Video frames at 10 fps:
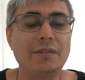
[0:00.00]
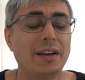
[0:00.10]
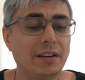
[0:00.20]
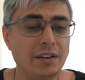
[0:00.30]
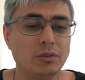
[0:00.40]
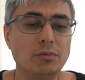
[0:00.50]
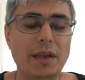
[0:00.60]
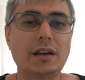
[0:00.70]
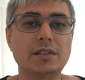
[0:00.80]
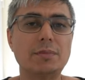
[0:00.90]
I think I'll need to
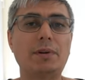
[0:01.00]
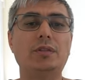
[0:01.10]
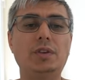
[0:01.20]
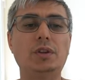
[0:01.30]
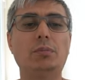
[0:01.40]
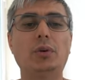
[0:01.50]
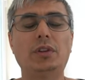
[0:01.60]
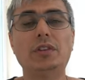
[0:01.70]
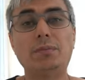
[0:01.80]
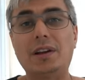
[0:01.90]
make a separate video about
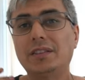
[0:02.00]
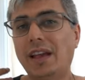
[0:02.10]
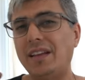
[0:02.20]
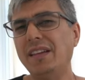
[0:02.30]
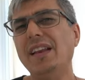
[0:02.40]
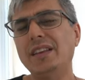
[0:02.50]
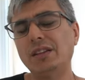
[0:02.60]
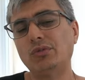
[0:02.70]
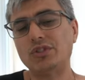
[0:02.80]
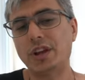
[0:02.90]
this because I really
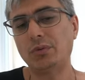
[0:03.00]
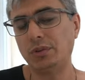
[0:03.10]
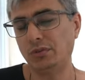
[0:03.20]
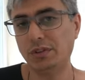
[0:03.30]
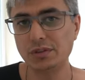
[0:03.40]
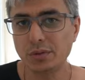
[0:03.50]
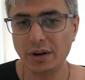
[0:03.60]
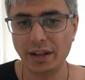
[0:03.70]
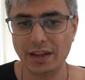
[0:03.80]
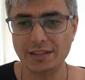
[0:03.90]
need to share with you this
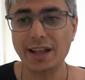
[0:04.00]
story, guys.